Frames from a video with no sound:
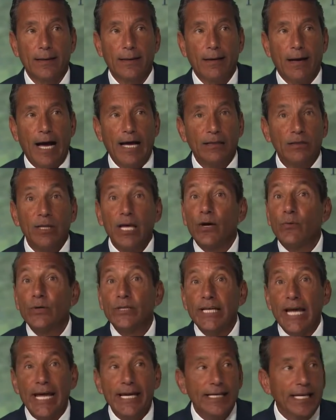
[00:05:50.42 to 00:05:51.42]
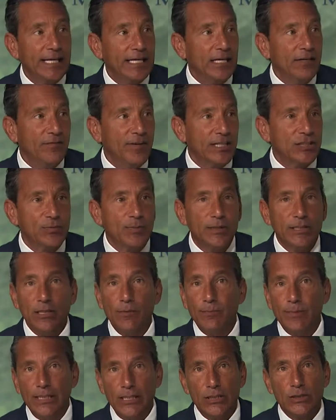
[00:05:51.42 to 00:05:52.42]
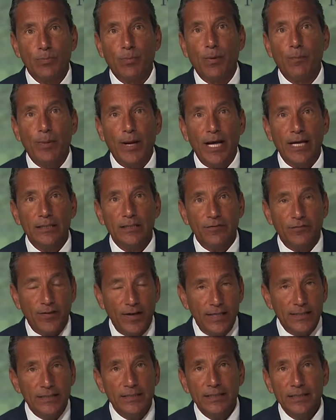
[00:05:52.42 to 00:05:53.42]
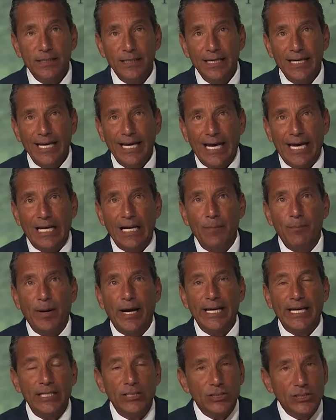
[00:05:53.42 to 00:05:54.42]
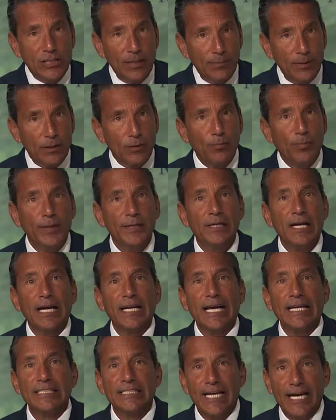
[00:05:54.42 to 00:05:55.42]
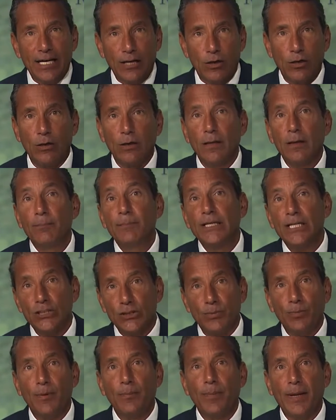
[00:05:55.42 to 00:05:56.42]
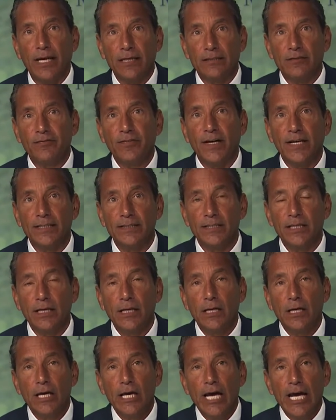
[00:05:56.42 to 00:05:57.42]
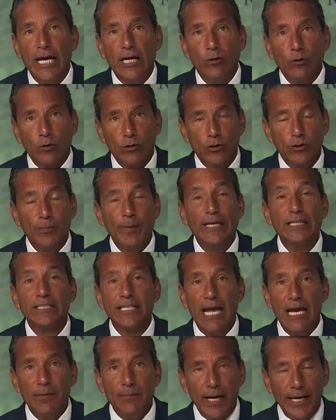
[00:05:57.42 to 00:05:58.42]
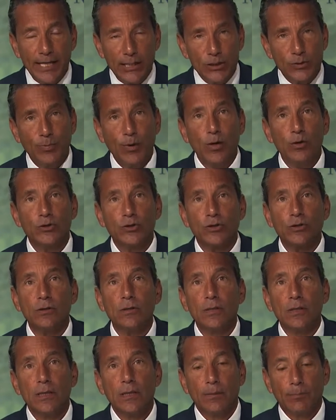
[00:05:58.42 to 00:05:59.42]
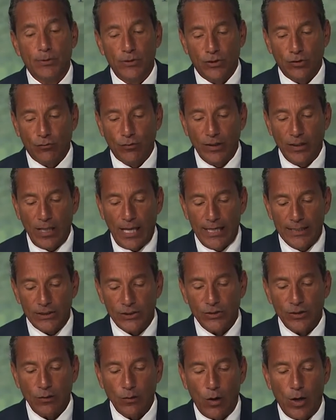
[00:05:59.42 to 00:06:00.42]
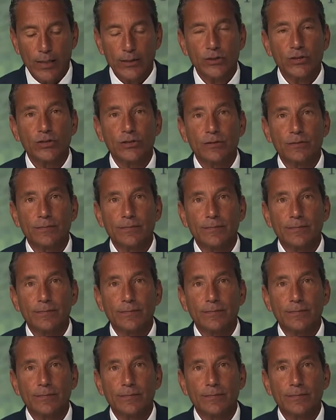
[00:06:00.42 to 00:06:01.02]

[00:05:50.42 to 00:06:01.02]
I liquidate an investment in municipal bond fund, and I buy a similar but not identical municipal bond fund in order to maintain my exposure but to realize the loss.